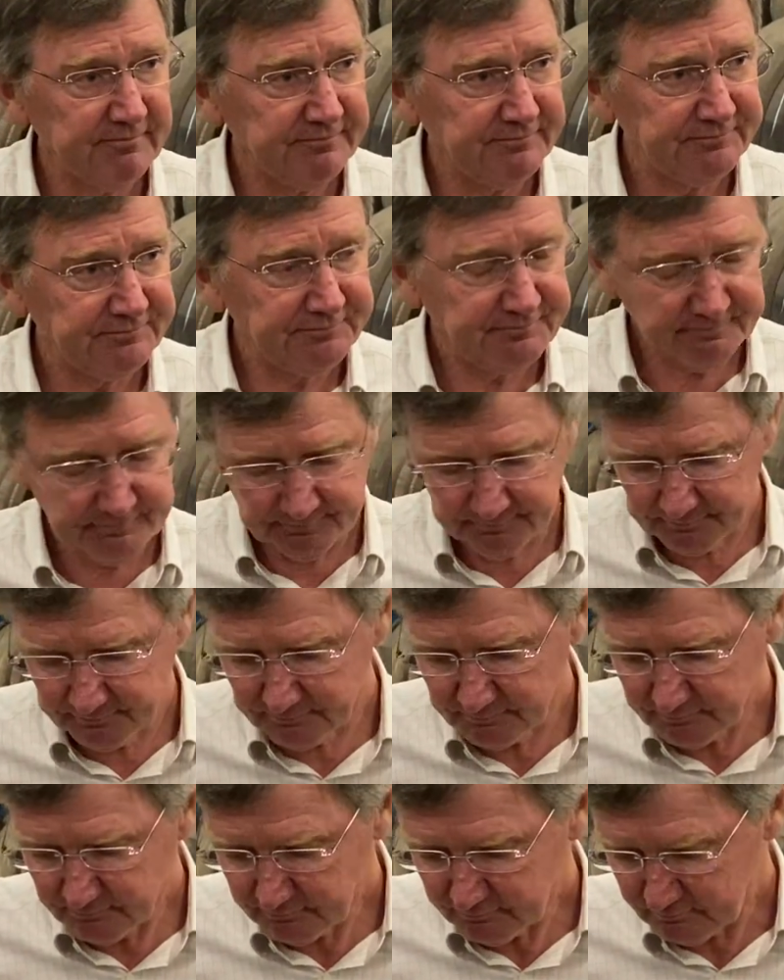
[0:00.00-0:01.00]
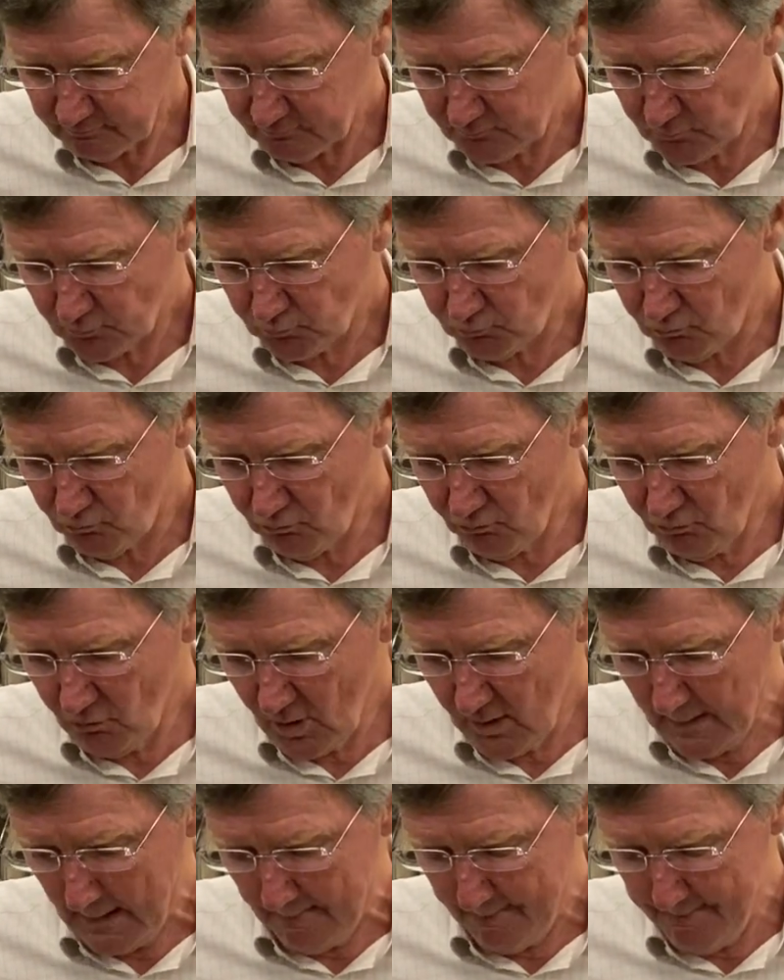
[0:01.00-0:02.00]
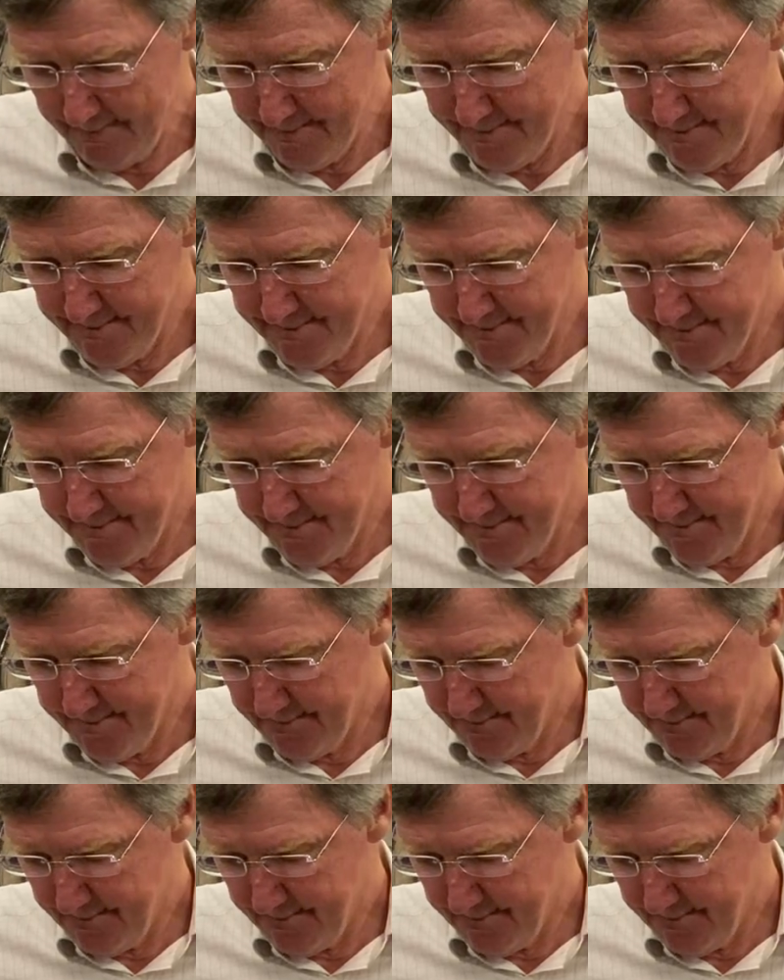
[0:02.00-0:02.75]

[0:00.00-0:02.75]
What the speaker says: And these are the hogsheads.